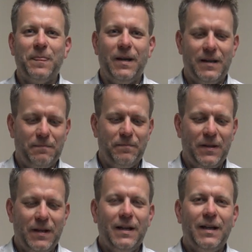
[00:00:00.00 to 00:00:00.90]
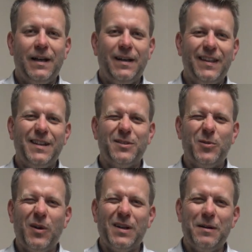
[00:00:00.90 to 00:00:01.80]
And that's
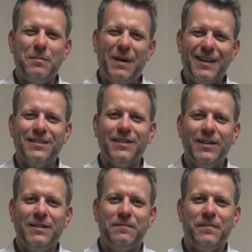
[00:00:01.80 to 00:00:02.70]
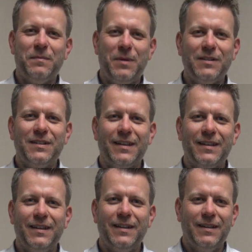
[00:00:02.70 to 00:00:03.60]
quite a bad design, personally, I
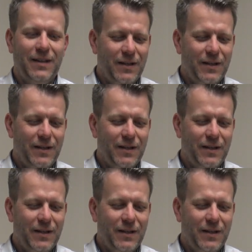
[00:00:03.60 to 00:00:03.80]
think.